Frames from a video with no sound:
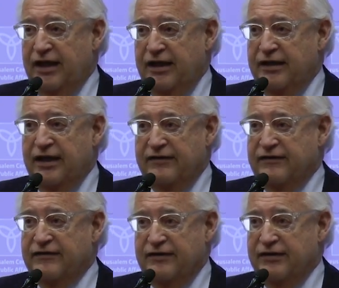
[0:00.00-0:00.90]

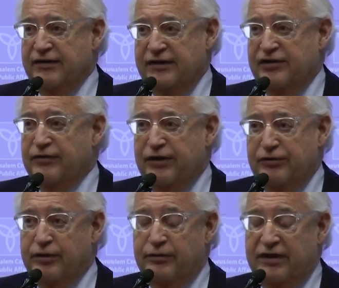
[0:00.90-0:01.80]
And that's
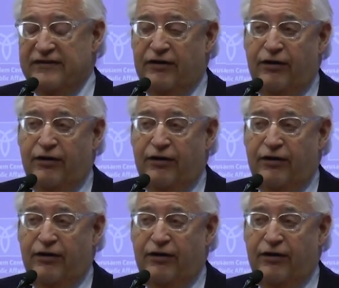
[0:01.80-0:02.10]
very true.